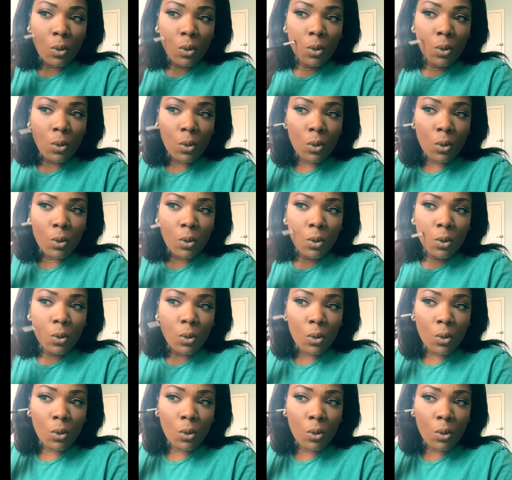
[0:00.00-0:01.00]

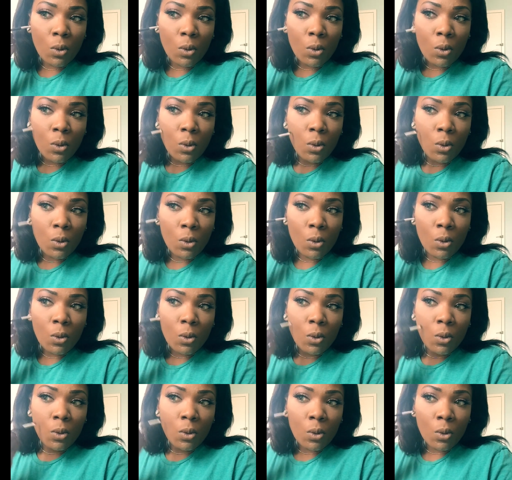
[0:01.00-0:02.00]

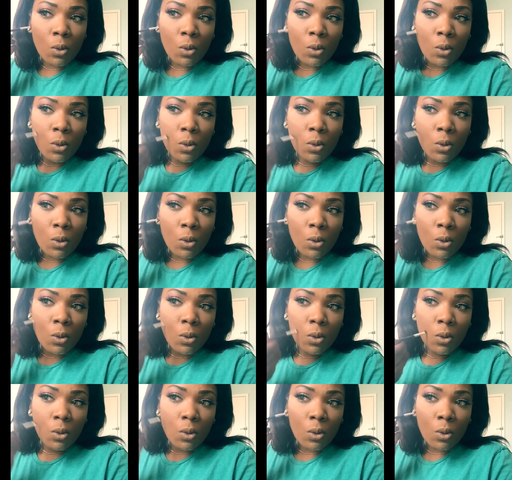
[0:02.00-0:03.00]

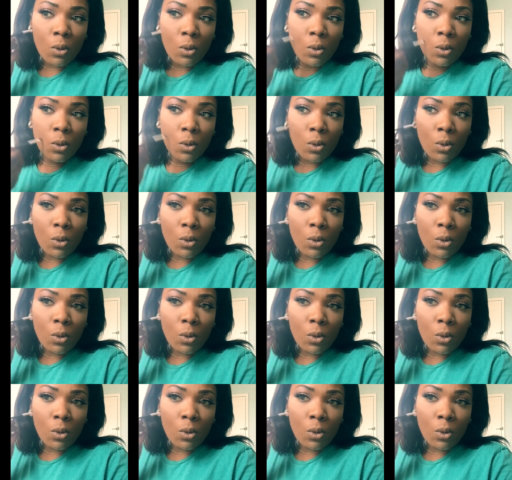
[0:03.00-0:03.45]
[no speech]